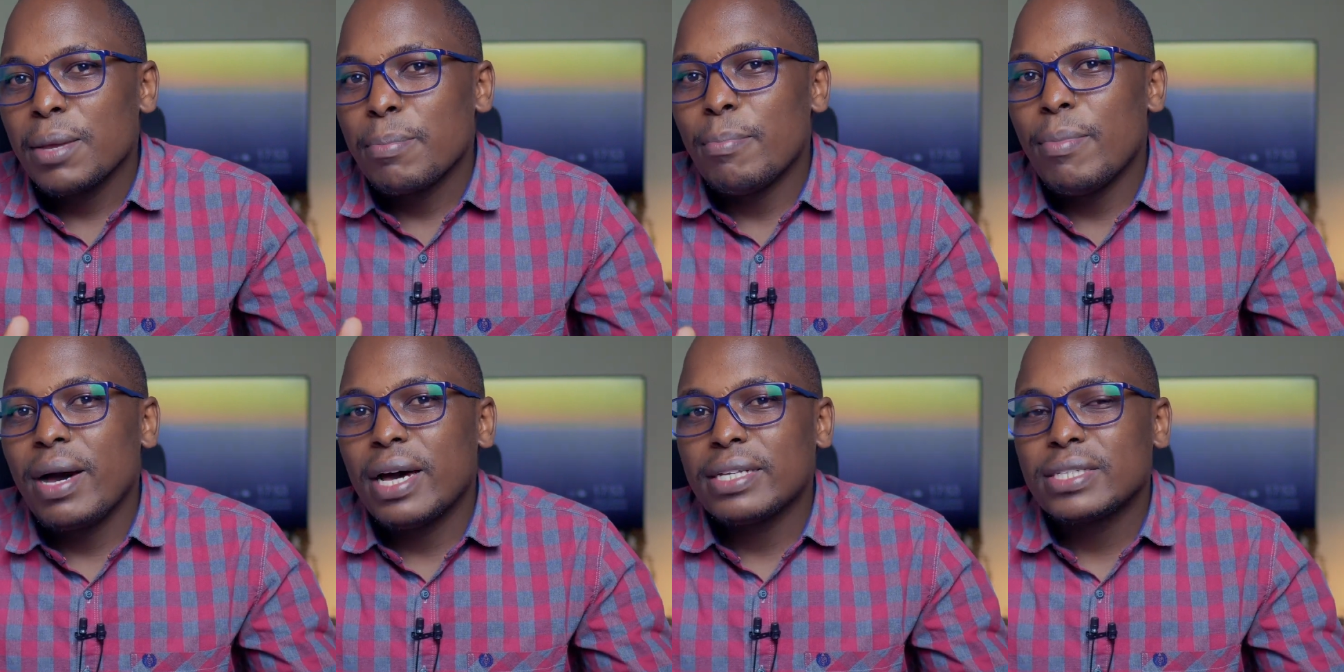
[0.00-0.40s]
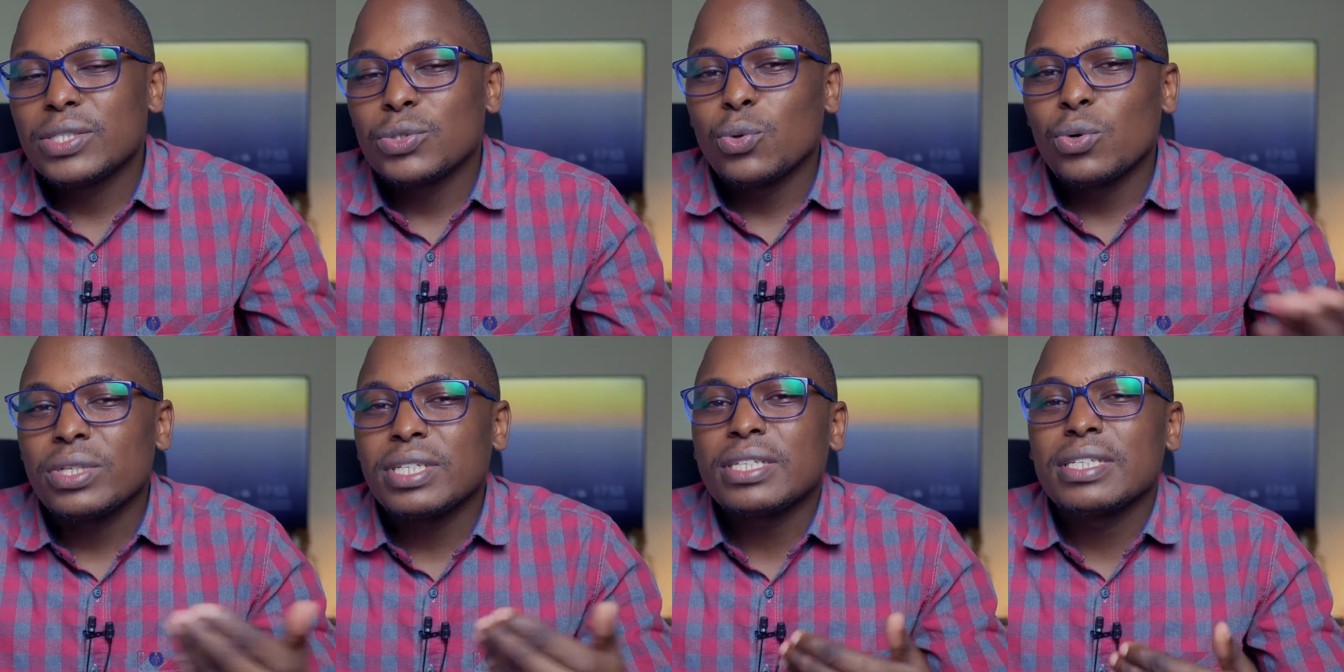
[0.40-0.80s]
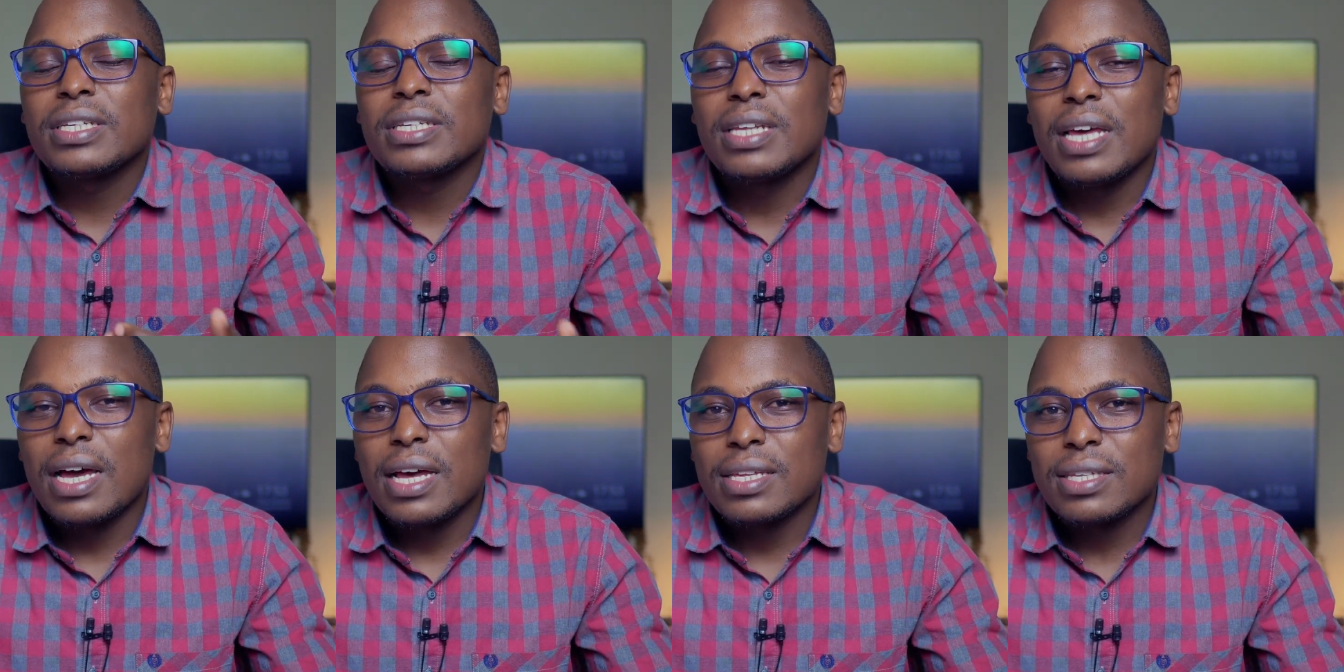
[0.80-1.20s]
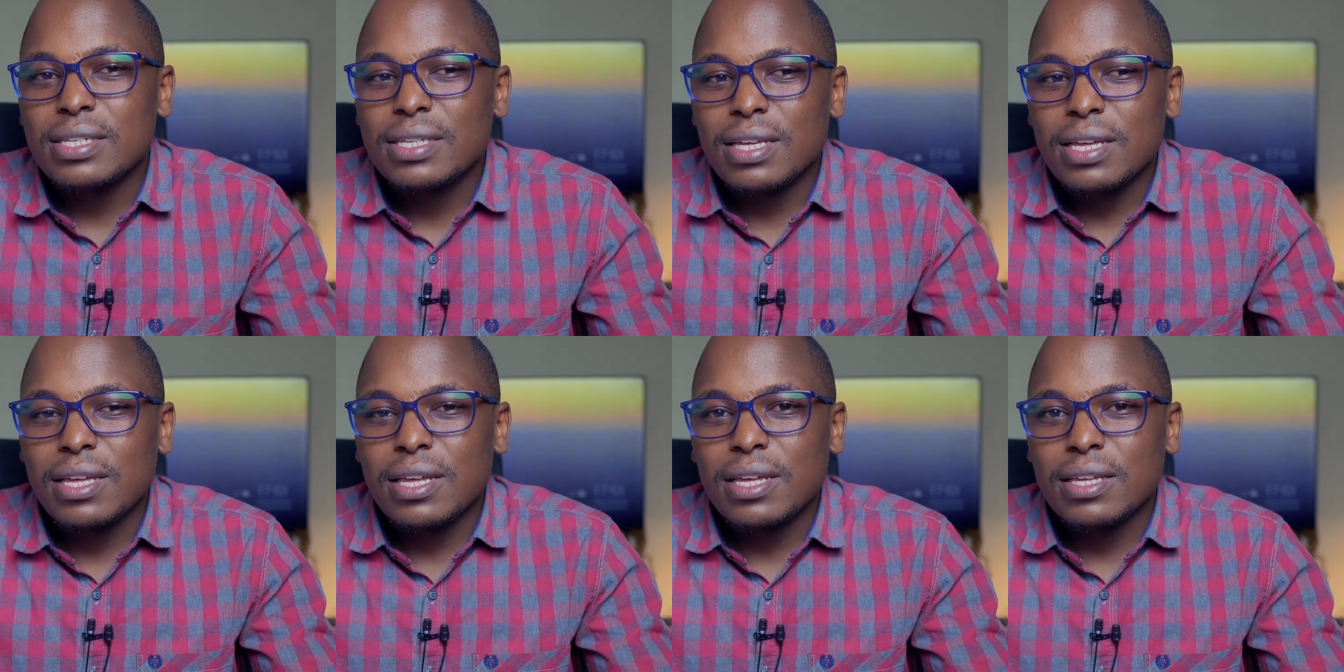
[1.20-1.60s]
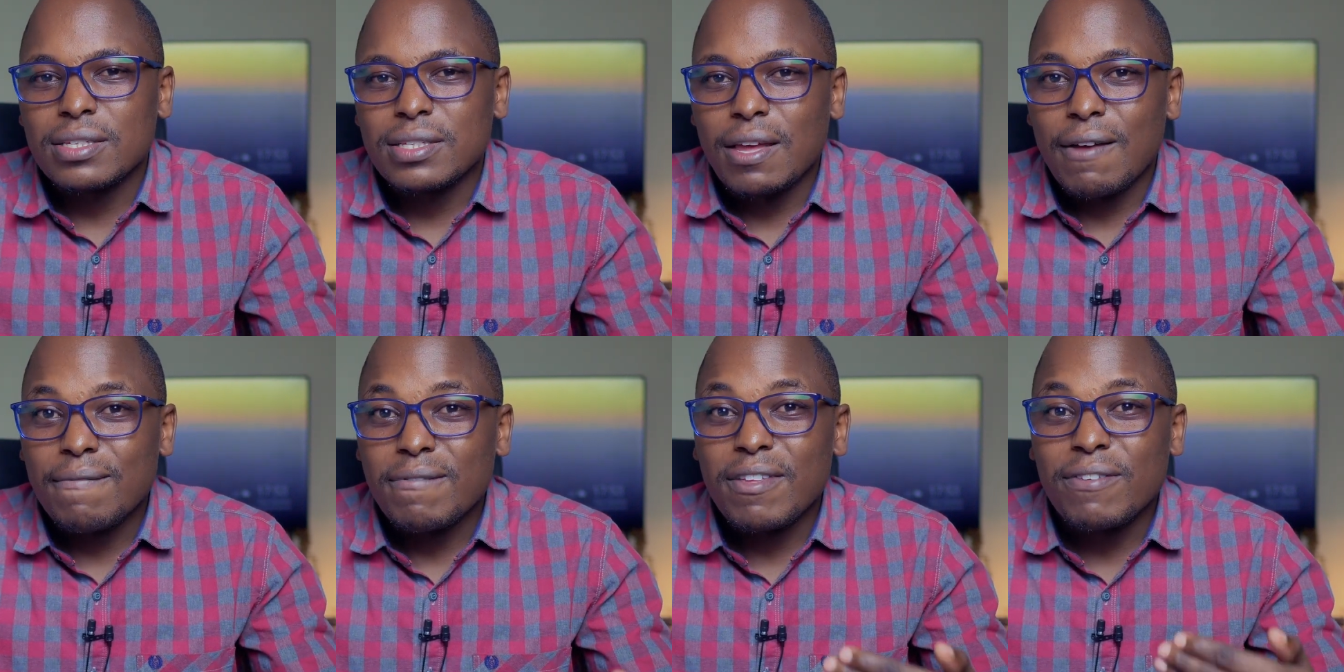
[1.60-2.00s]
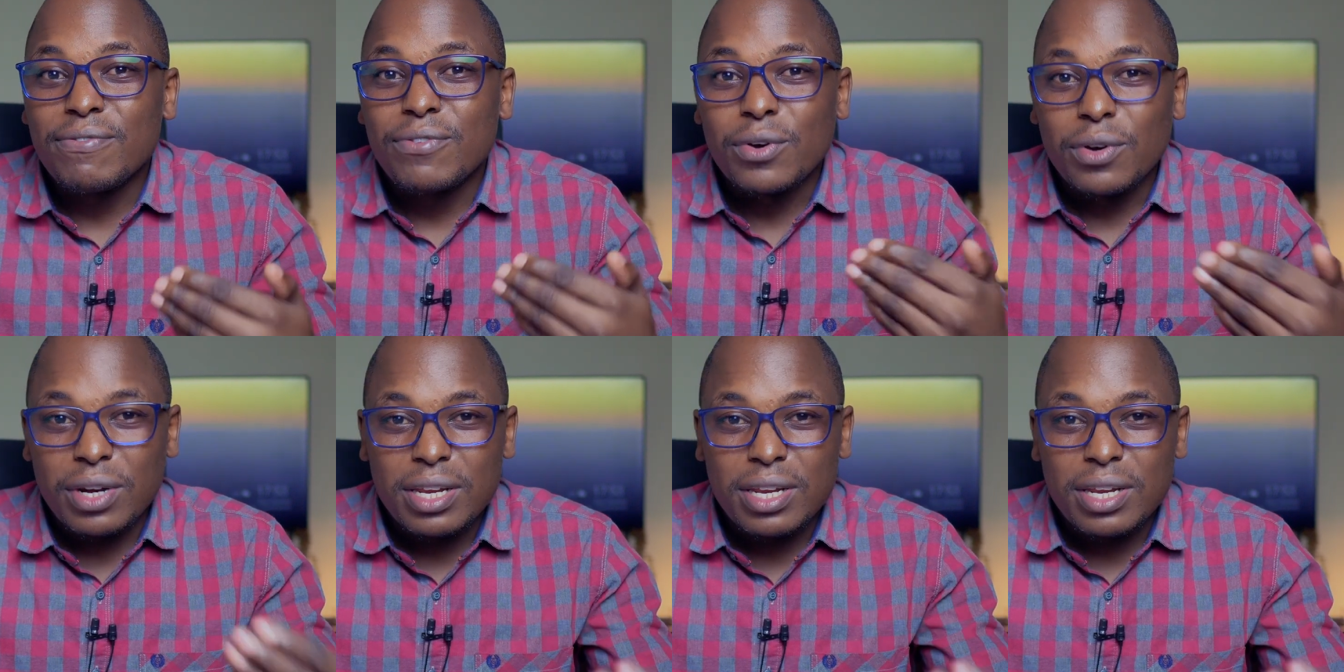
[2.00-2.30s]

but what it does is if you